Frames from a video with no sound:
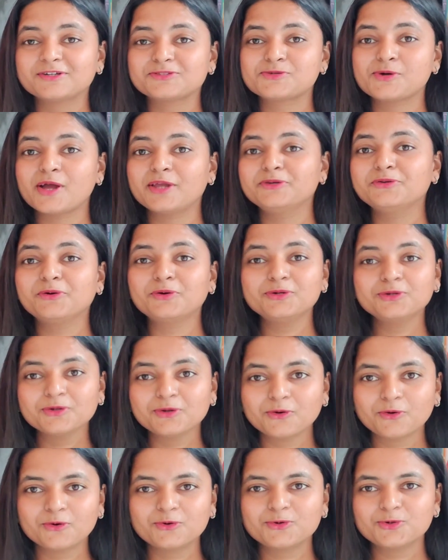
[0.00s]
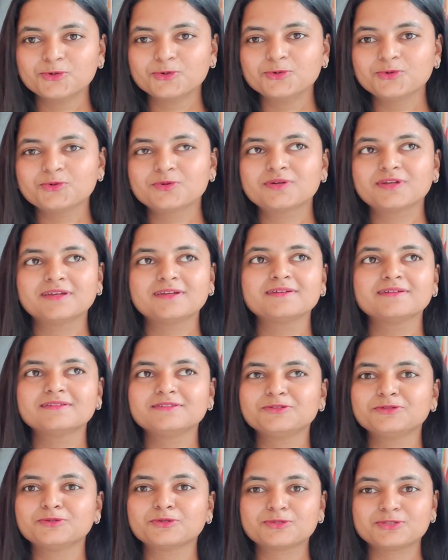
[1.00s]
So I don't know
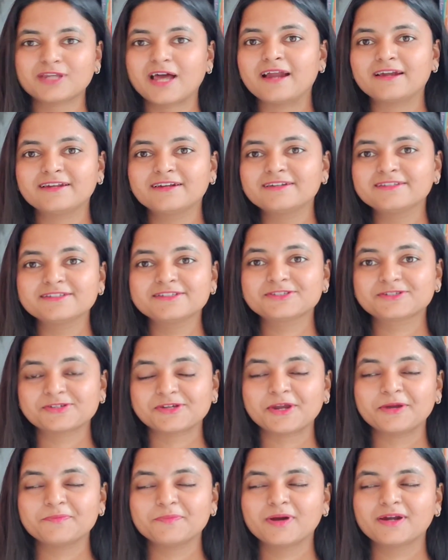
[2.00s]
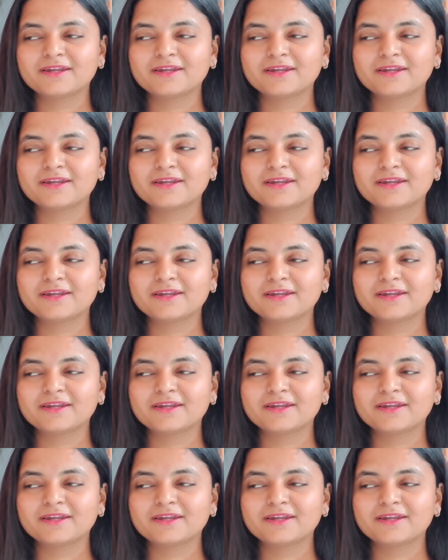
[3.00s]
who started this trend,